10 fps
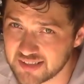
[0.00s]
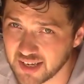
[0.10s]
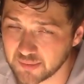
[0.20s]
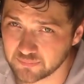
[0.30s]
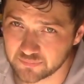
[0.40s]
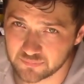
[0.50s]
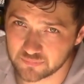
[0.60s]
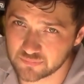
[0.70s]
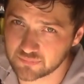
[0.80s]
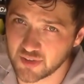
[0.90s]
next time,
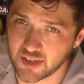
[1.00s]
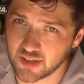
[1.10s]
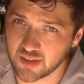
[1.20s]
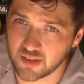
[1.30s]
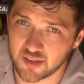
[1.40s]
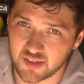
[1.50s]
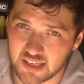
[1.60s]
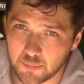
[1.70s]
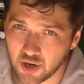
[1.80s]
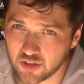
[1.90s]

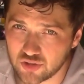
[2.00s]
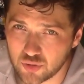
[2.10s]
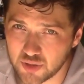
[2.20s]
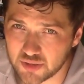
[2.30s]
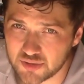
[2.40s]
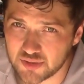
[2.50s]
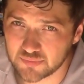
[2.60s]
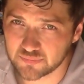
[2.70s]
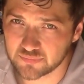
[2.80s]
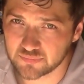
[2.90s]
keep it on two wheels.
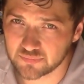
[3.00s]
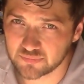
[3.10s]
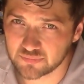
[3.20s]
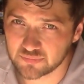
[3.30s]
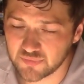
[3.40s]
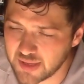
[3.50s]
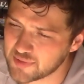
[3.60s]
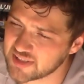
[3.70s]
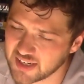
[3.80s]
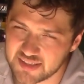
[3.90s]

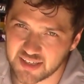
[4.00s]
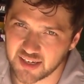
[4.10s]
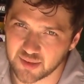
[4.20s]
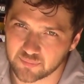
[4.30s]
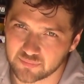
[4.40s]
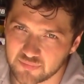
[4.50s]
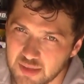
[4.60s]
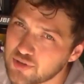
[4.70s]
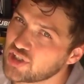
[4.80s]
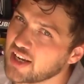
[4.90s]
Keep it sunny side up.
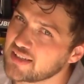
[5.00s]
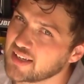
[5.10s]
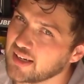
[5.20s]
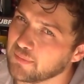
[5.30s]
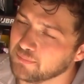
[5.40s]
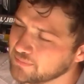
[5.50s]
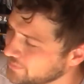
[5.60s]
Keep it shiny side up.